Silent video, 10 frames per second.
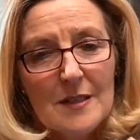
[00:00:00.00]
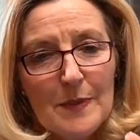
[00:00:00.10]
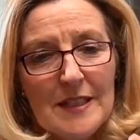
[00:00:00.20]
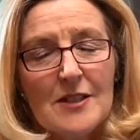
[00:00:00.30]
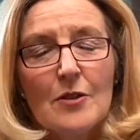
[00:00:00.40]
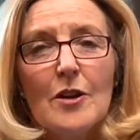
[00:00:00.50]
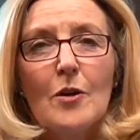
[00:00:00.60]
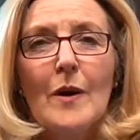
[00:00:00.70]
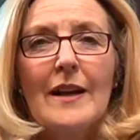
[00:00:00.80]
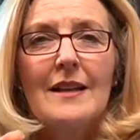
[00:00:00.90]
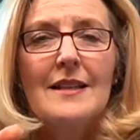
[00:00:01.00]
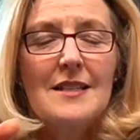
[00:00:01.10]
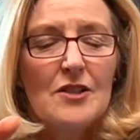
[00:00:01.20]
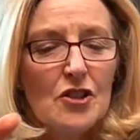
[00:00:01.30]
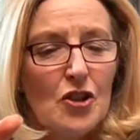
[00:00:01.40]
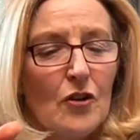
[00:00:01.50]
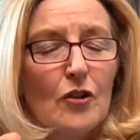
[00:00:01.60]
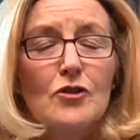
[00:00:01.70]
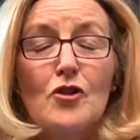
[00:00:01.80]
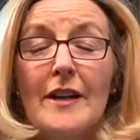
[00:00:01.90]
Please don't go away and listen to John
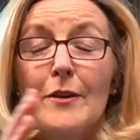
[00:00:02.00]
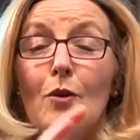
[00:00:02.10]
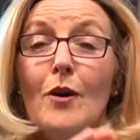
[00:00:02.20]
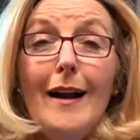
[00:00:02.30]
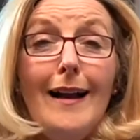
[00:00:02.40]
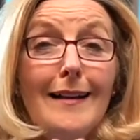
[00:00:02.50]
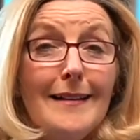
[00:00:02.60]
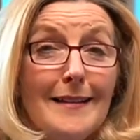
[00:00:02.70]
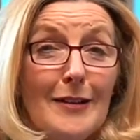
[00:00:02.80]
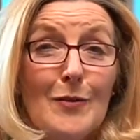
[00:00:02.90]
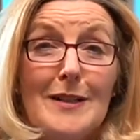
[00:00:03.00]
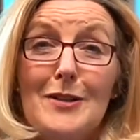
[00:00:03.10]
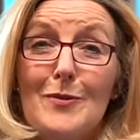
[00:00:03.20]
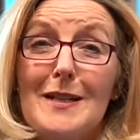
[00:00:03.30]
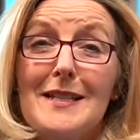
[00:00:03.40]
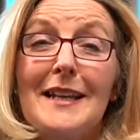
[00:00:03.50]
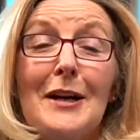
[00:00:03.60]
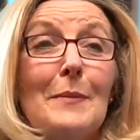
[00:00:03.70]
Coltrane or anything crazy.